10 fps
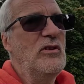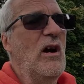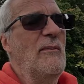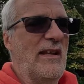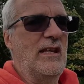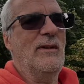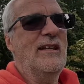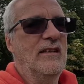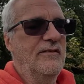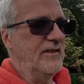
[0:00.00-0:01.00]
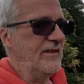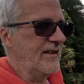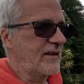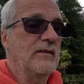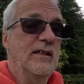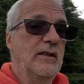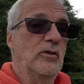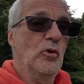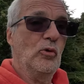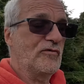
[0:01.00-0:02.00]
You know what I mean? The man that lived in there
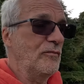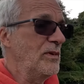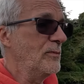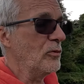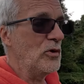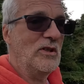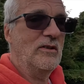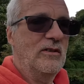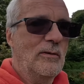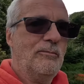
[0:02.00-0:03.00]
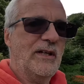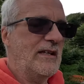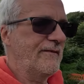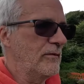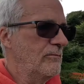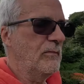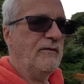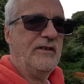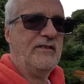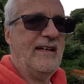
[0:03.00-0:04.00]
collected tolls from people using the turnpike from
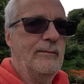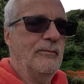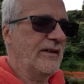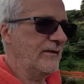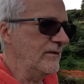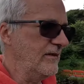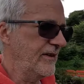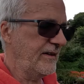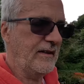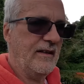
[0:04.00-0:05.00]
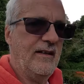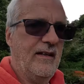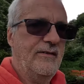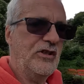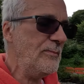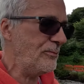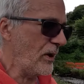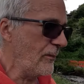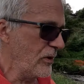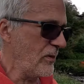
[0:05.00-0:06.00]
Moffat to Edinburgh, delivering uh, sheep
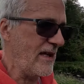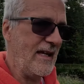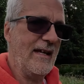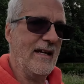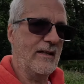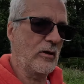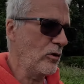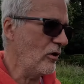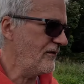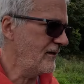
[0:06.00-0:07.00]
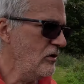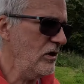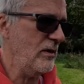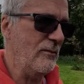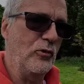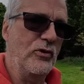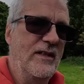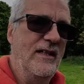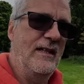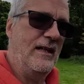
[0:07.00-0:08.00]
up the way and cloth down the way,
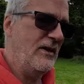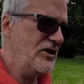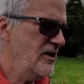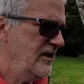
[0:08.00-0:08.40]
mostly, I imagine.